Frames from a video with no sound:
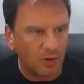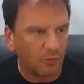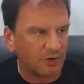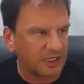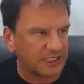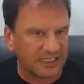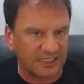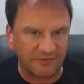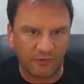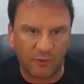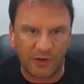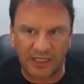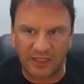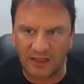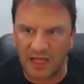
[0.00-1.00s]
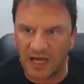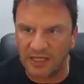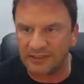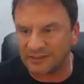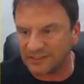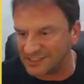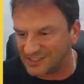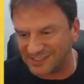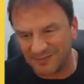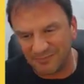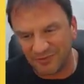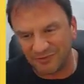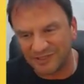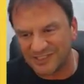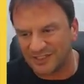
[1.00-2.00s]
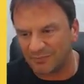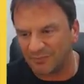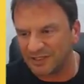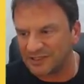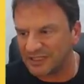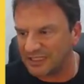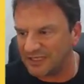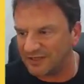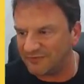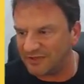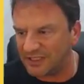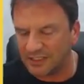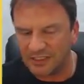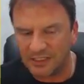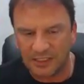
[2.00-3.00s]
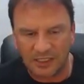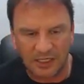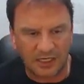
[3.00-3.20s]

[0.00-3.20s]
We're going to give away a lot. December is the month of giving.